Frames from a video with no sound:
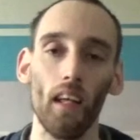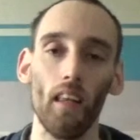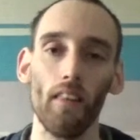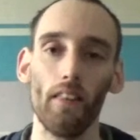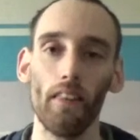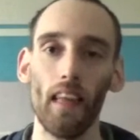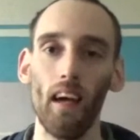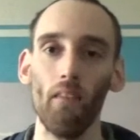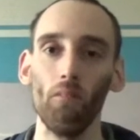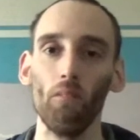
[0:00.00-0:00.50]

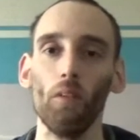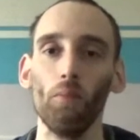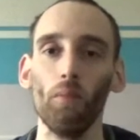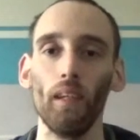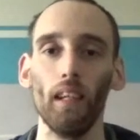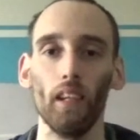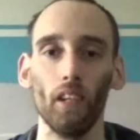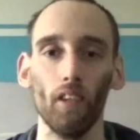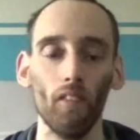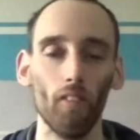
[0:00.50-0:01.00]
that will
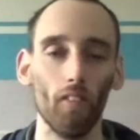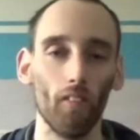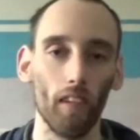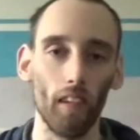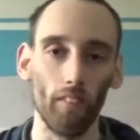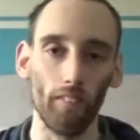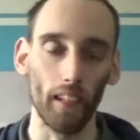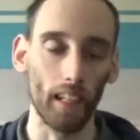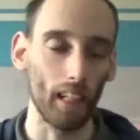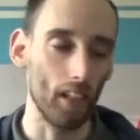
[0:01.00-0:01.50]
be cool
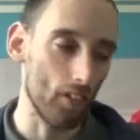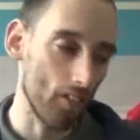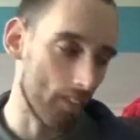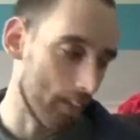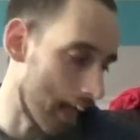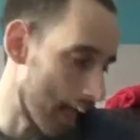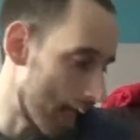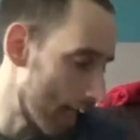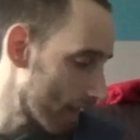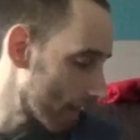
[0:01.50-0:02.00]
if I can do
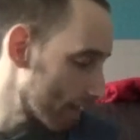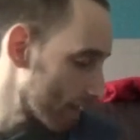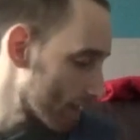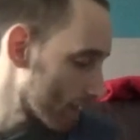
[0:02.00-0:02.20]
that.